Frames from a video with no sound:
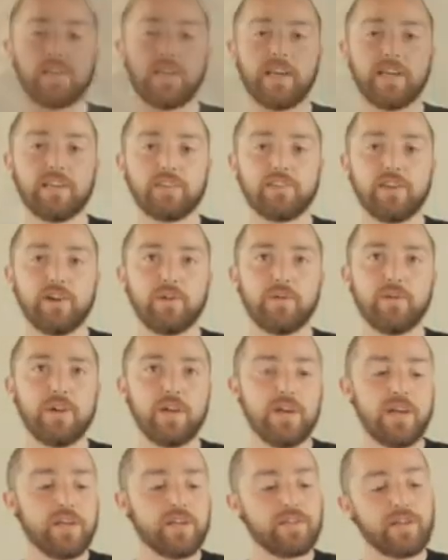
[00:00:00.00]
Like so.
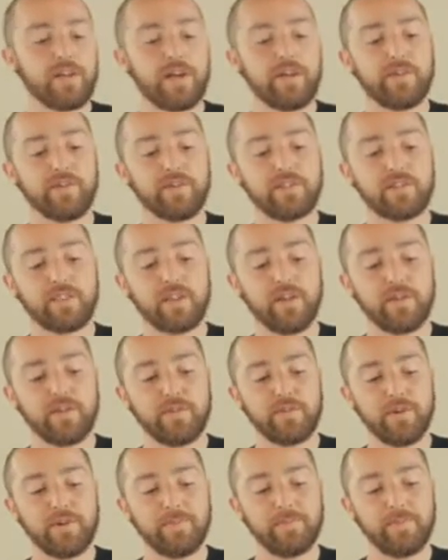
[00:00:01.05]
So now you're in stealth
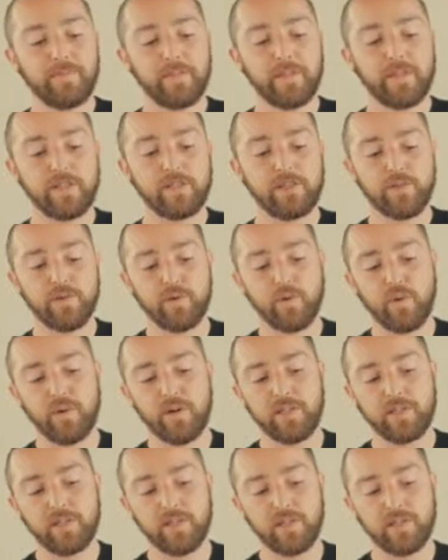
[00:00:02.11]
grip, these two
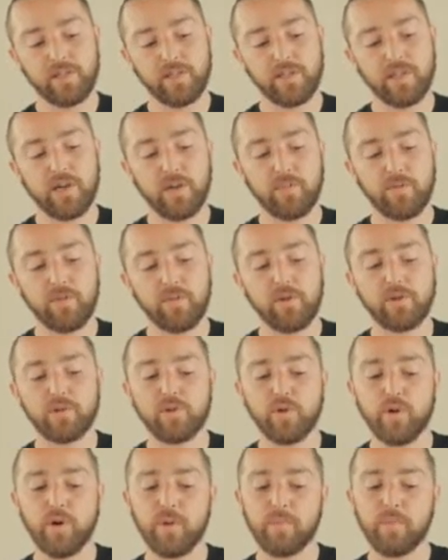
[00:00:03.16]
coins touching the uppermost
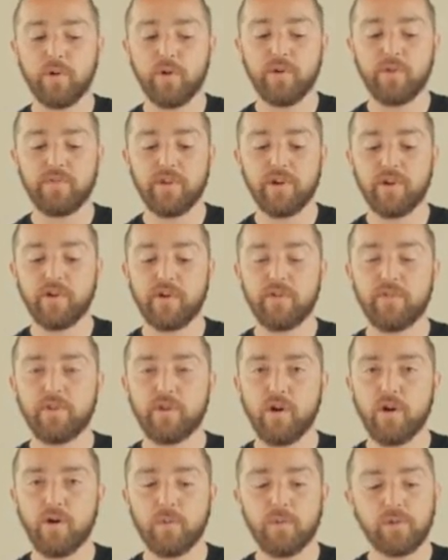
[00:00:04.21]
coin, pointer finger on the
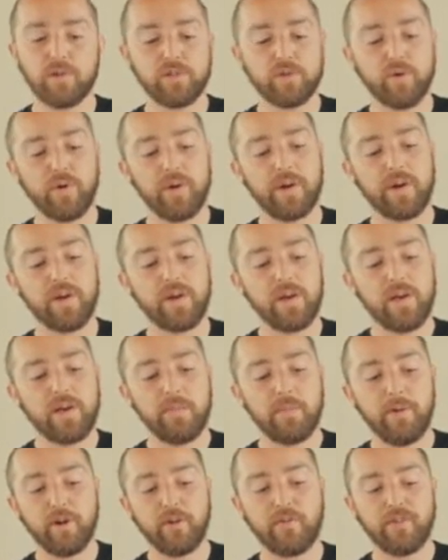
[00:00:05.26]
lowermost coin,
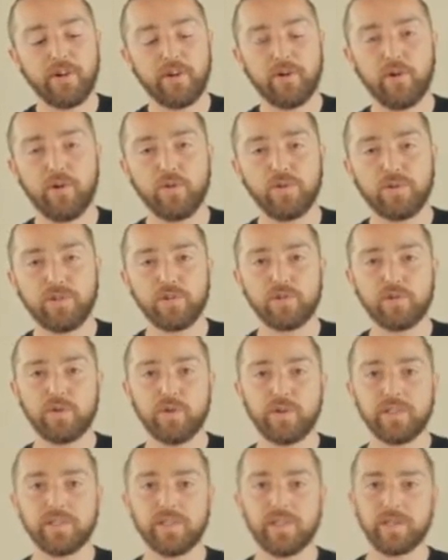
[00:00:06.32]
middle finger holding those
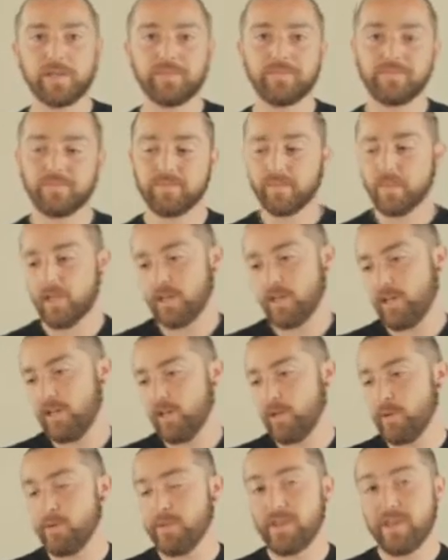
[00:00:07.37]
coins there.
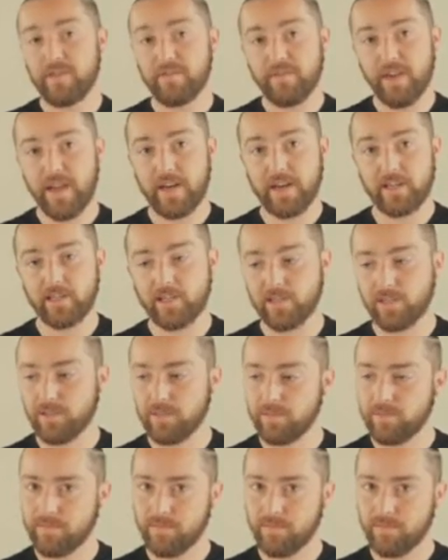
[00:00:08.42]
You would then vanish